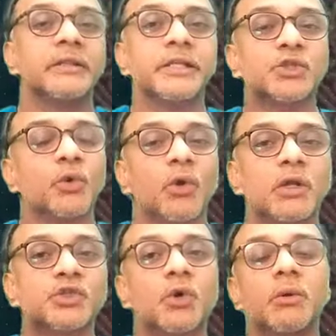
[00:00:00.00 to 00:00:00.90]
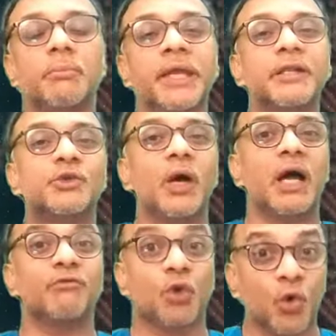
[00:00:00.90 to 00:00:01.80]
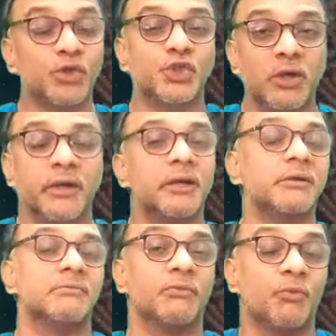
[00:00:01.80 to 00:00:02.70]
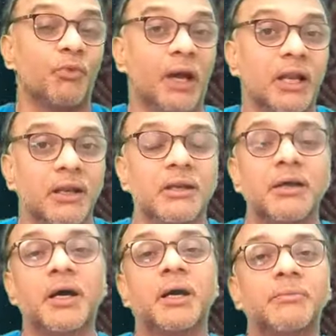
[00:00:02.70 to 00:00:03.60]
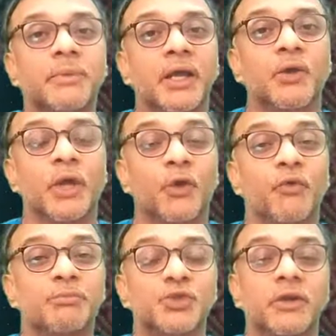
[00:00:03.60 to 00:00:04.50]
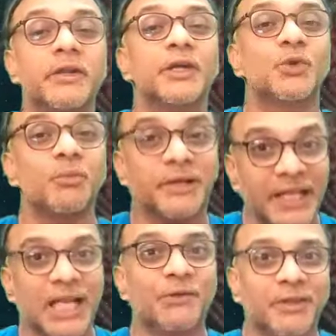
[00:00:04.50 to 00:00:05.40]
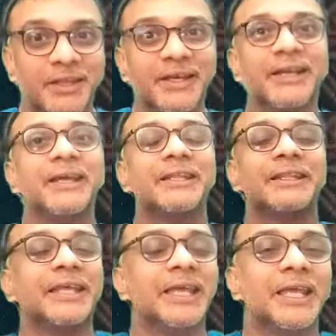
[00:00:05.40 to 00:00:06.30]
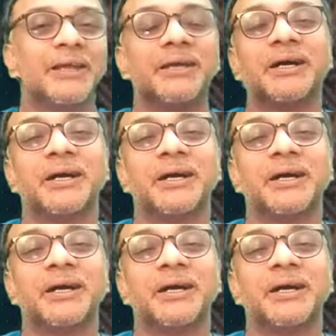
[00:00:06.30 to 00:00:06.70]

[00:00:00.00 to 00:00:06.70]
This could also mean to have good children, well-equipped children to deal with the